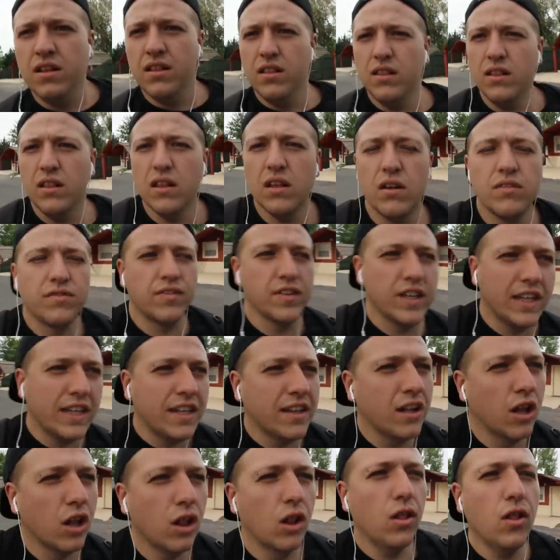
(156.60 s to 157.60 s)

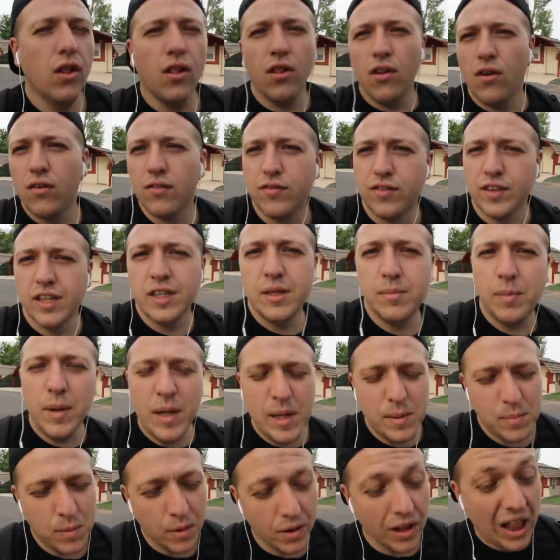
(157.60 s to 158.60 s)
Lovely, lovely
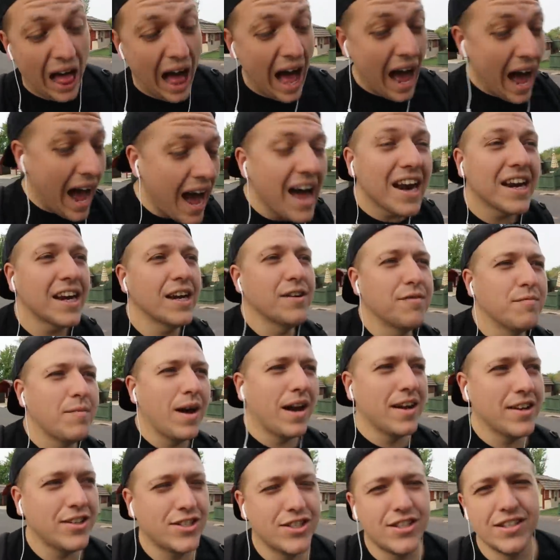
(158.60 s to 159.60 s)
people. And I've
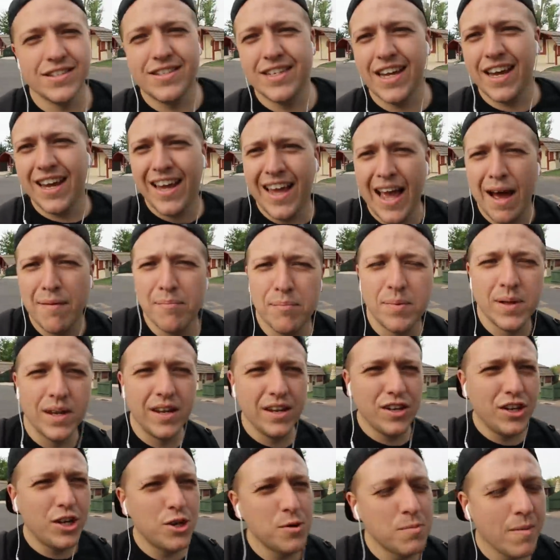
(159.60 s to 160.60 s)
managed to tick camping
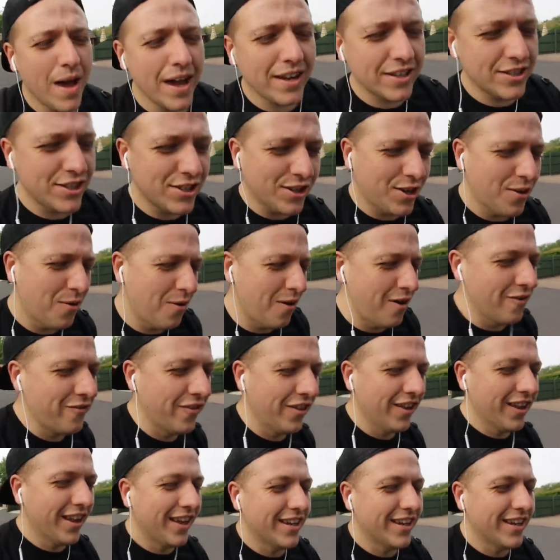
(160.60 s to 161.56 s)
in New Mexico off the